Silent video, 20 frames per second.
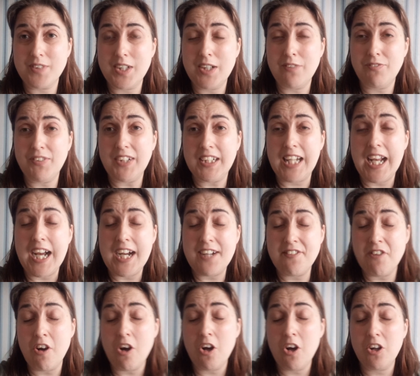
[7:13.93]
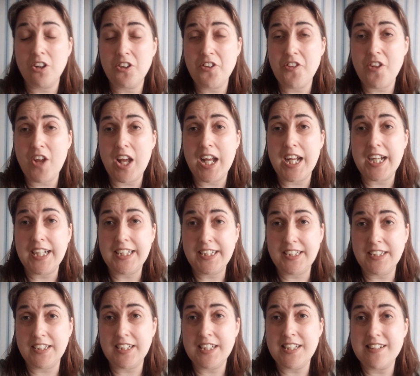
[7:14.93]
if you can, holiday
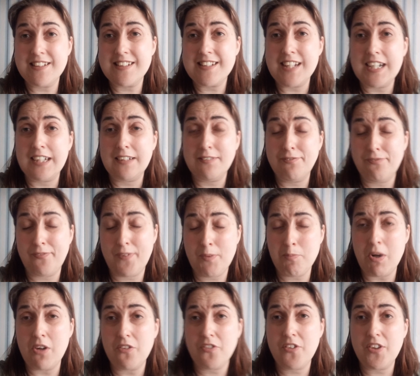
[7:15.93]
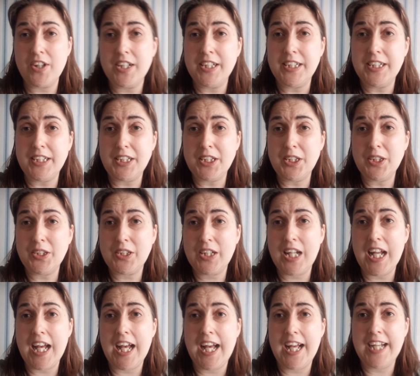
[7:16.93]
in safe spots in the
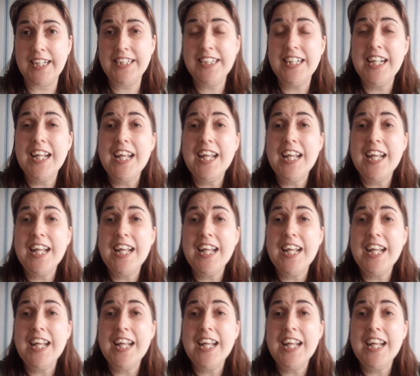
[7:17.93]
UK.